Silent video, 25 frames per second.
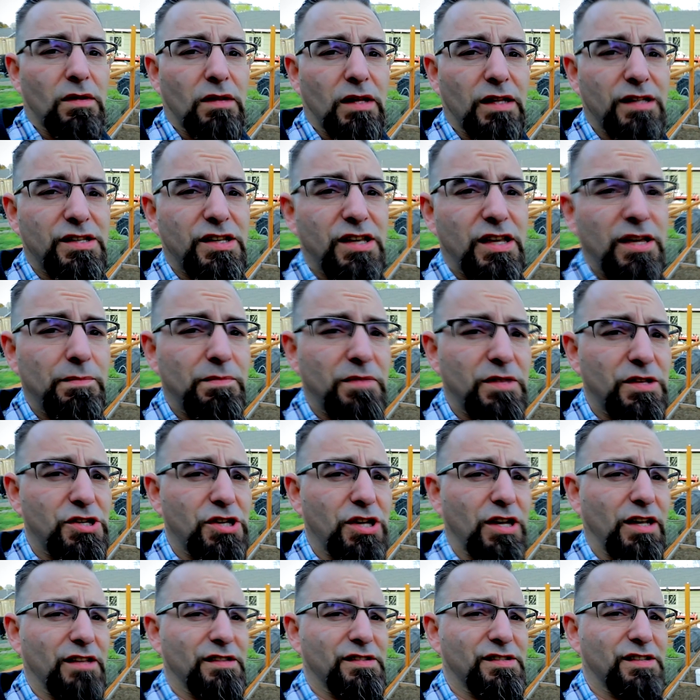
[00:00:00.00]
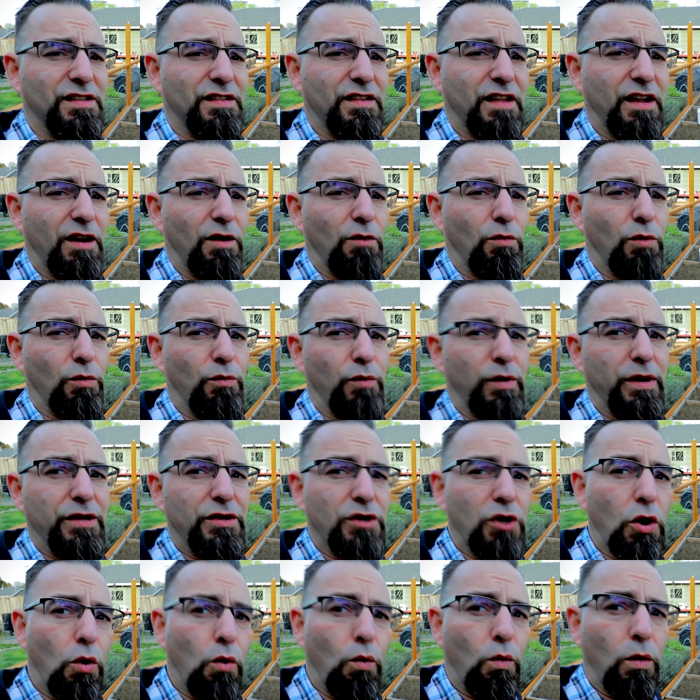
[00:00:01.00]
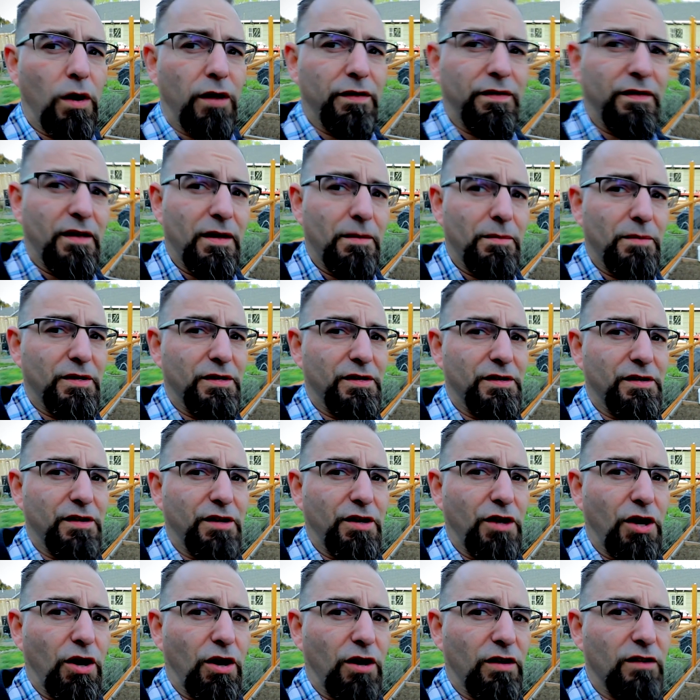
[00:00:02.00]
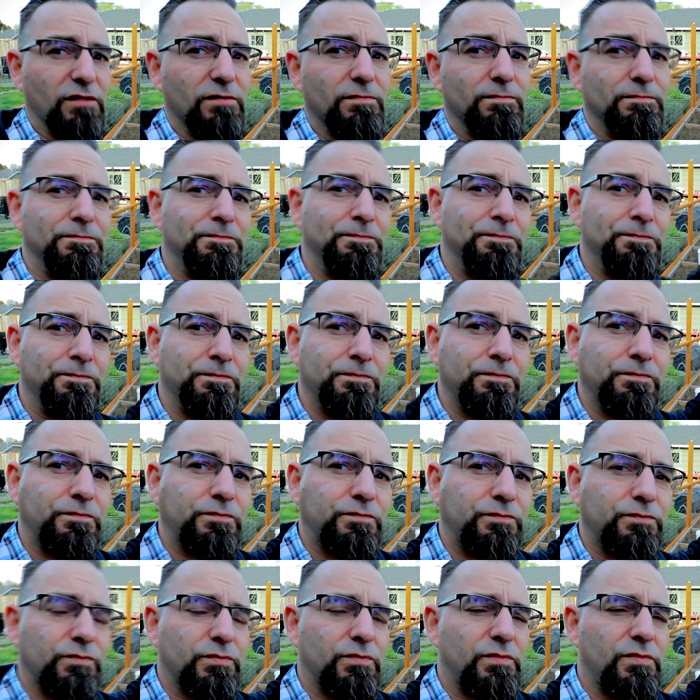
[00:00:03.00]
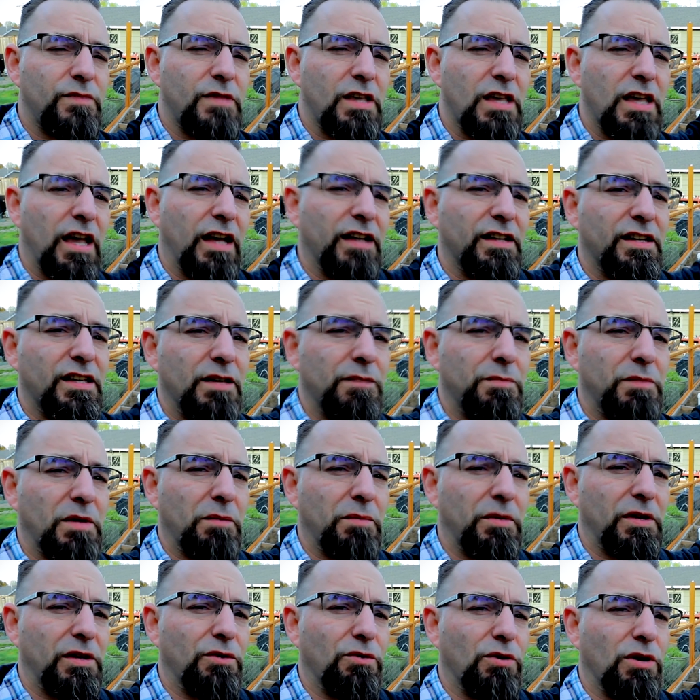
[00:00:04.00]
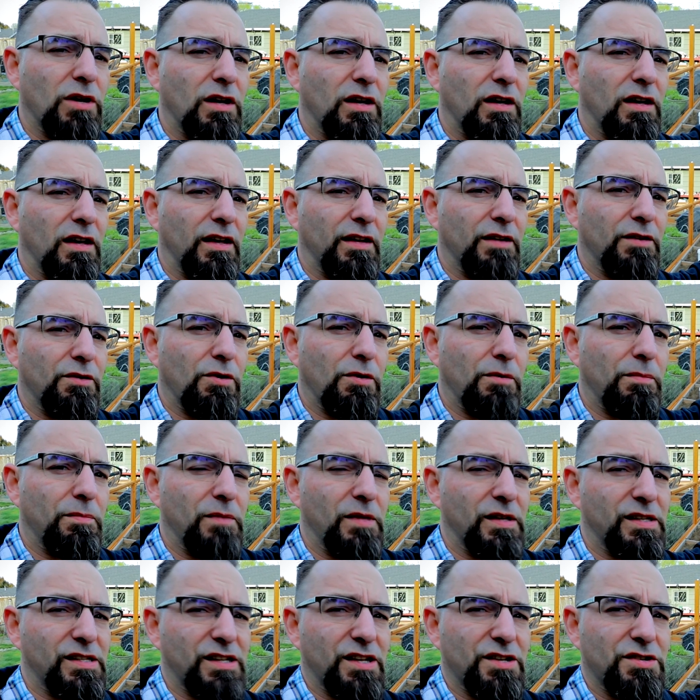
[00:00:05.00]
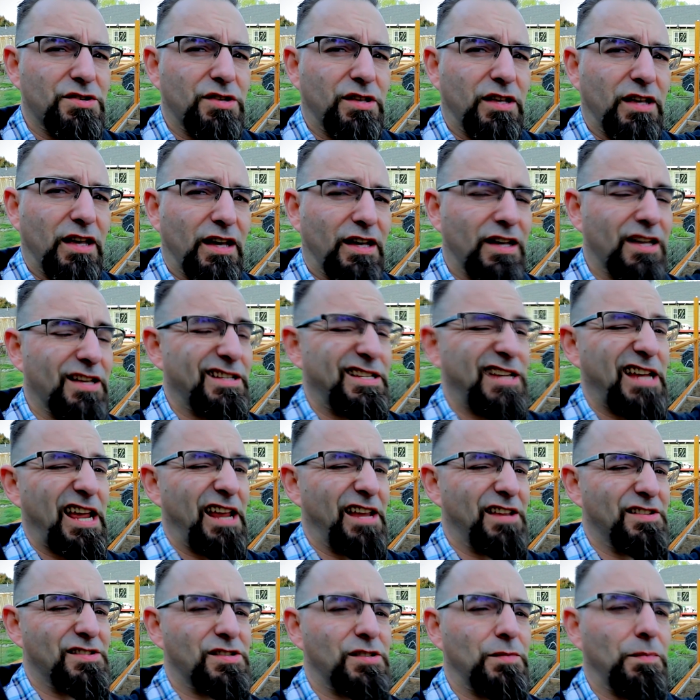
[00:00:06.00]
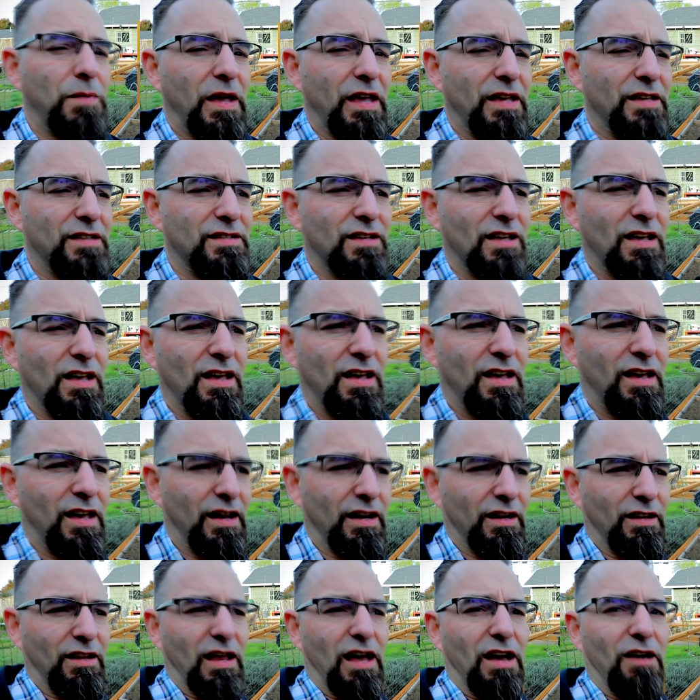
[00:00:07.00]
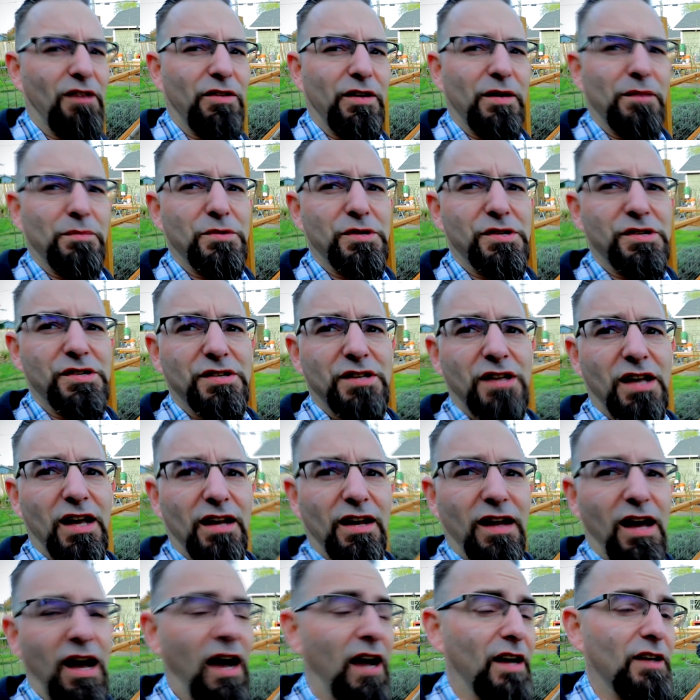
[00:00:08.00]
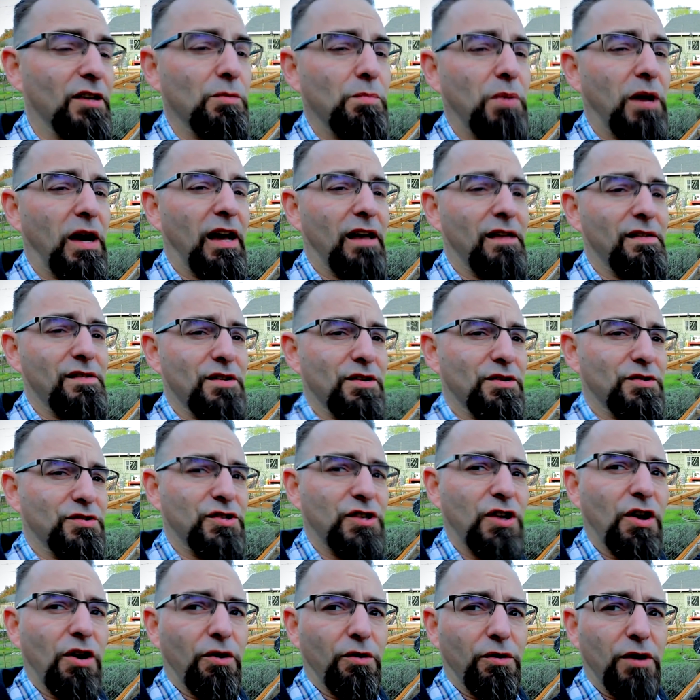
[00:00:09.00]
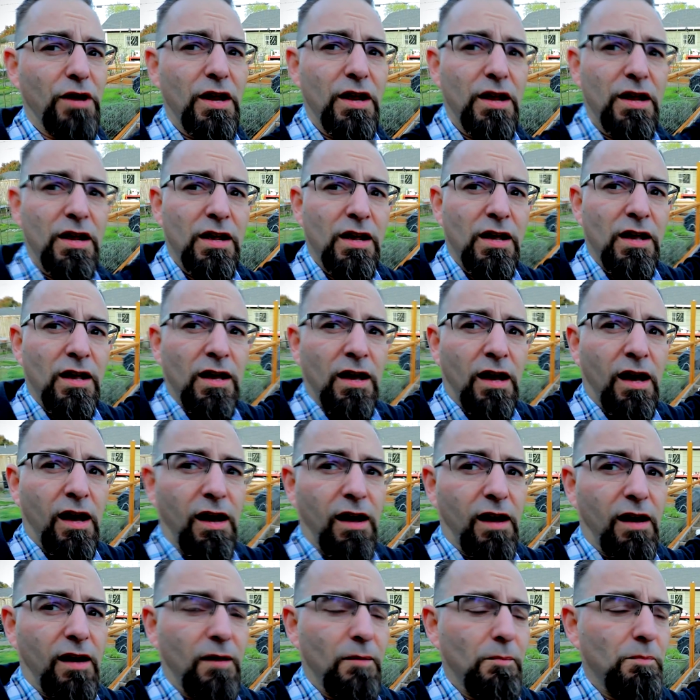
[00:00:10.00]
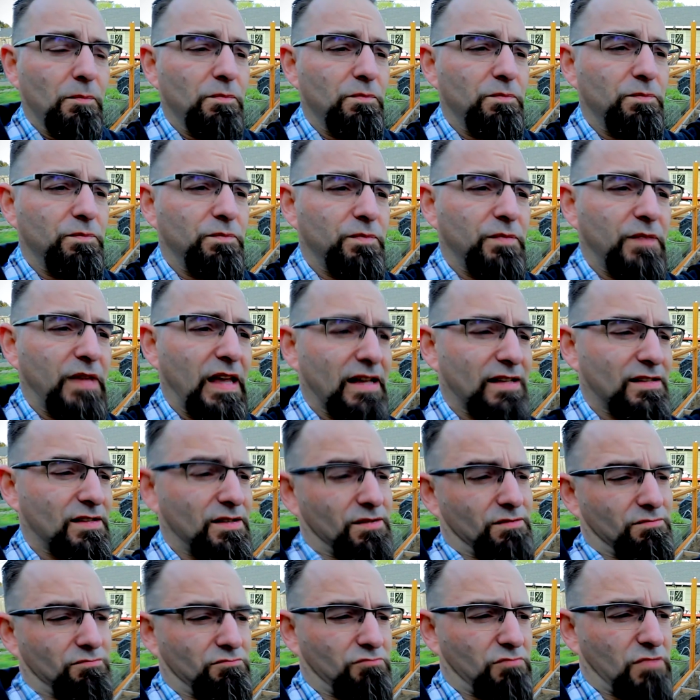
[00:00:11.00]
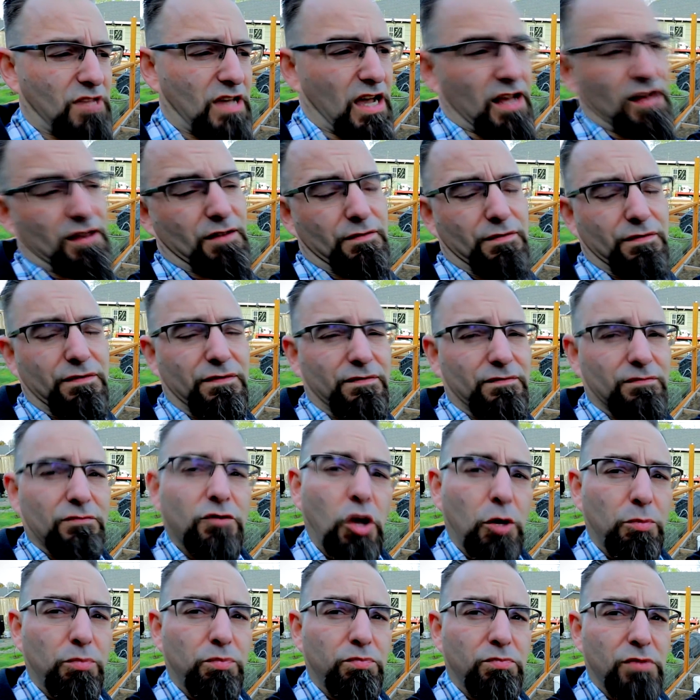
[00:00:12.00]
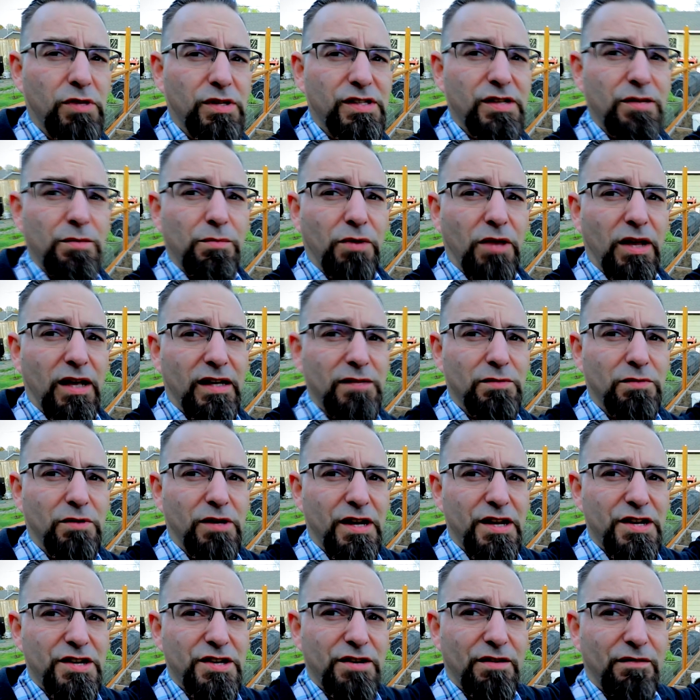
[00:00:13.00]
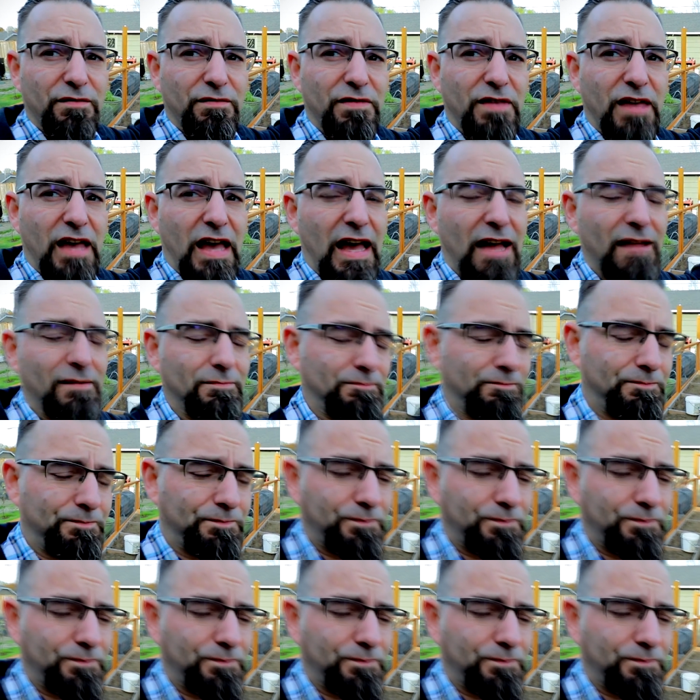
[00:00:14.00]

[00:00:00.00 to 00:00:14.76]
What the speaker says: let's keep the chickens in there when we don't want them into the garden, and keep them into a essentially a contained space and allow them to just kind of occupy their zone. That's kind of a simple explanation of that.